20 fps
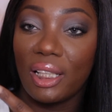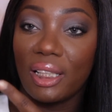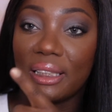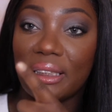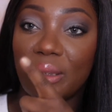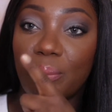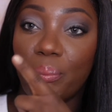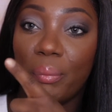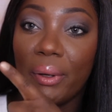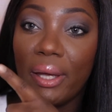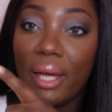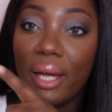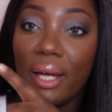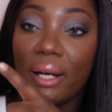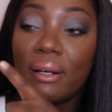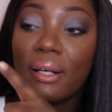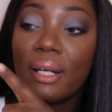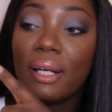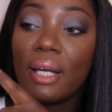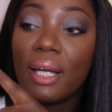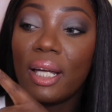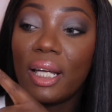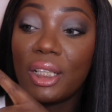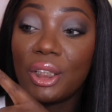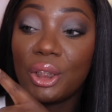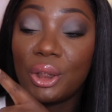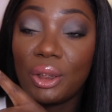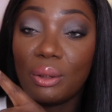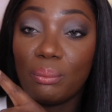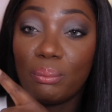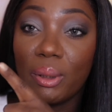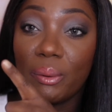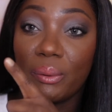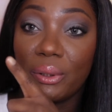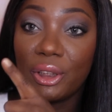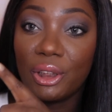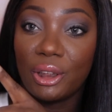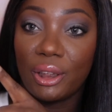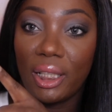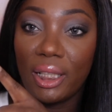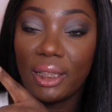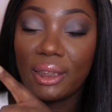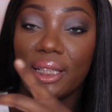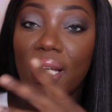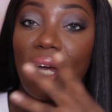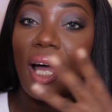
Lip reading: is pair a shimmery shade.